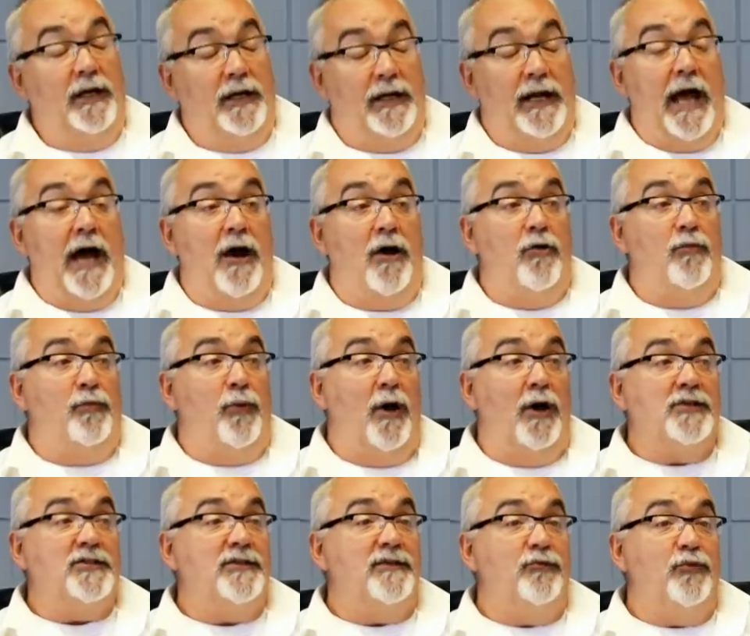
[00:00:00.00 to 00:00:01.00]
Now,
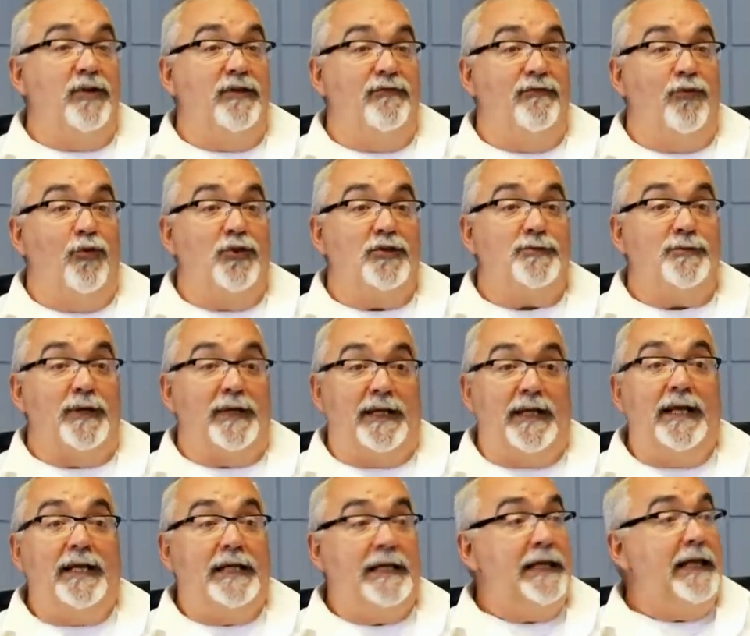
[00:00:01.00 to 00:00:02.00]
positive reinforcement,
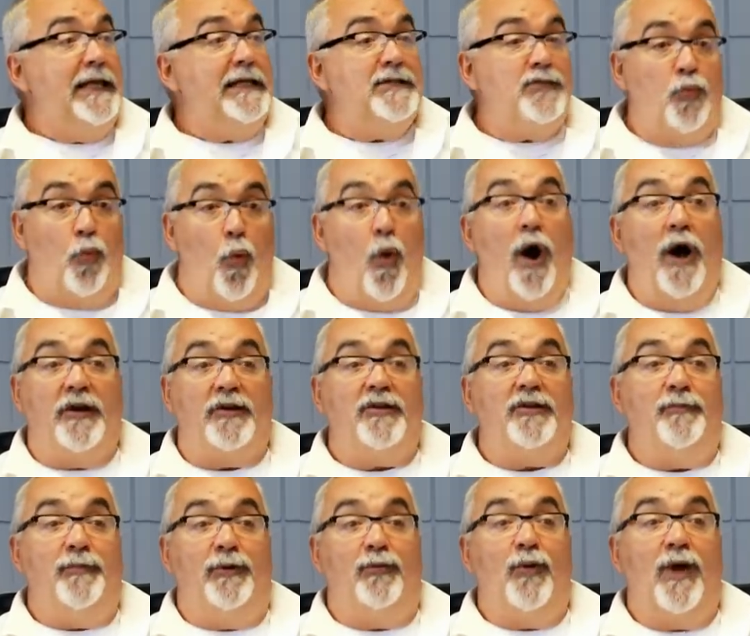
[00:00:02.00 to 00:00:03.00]
kids want
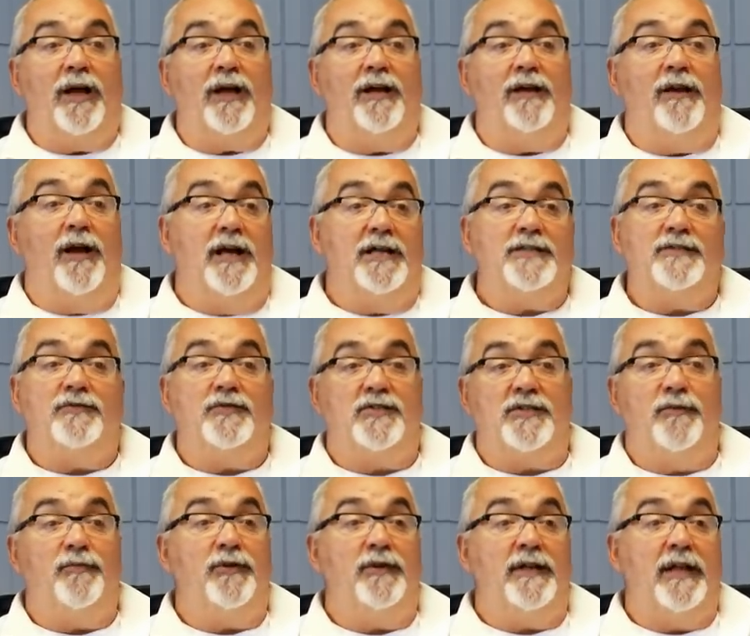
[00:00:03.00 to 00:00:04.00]
to be recognized for
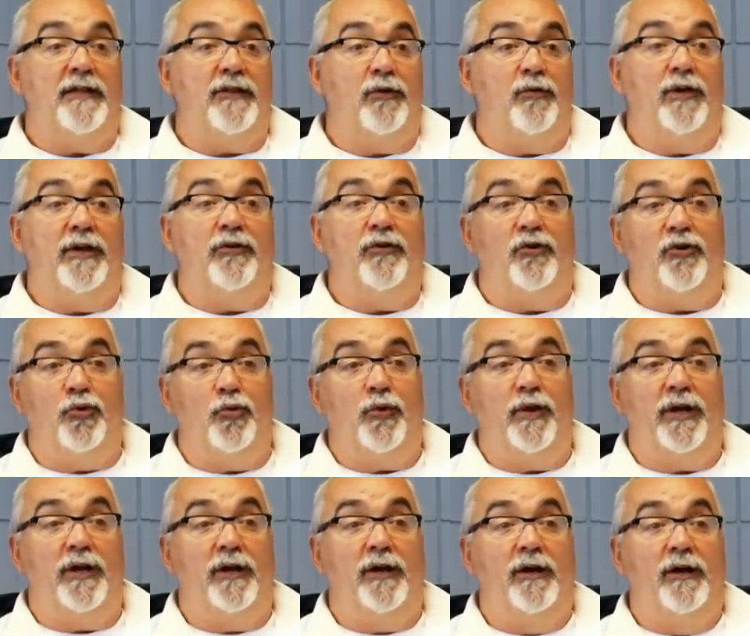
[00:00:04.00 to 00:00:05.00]
something that they're either
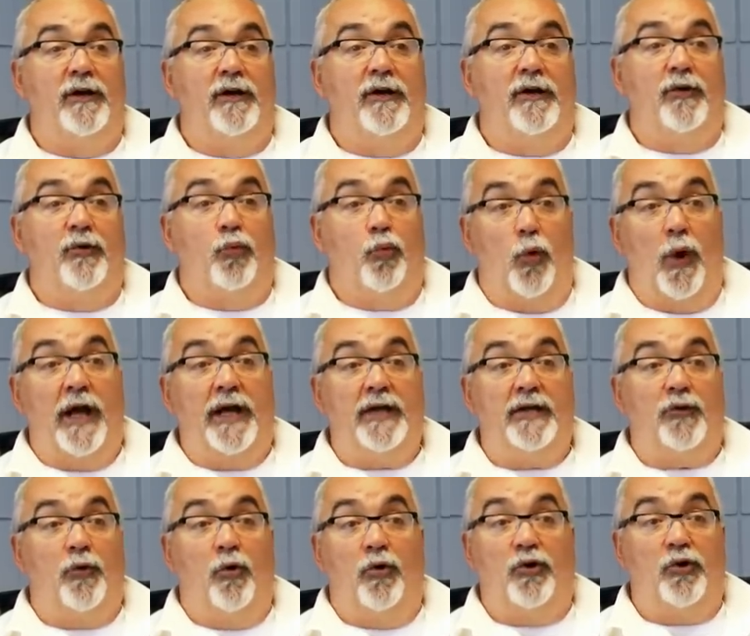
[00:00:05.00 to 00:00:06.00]
doing
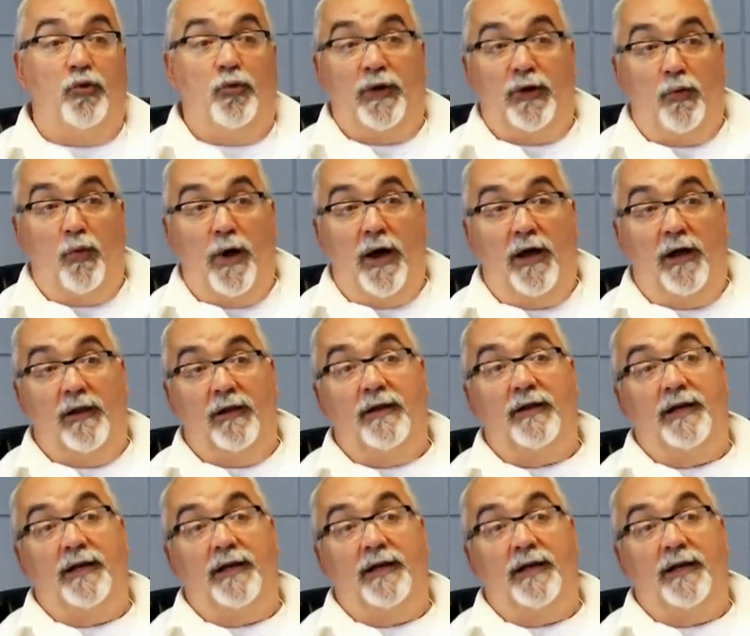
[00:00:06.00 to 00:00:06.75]
right or doing well.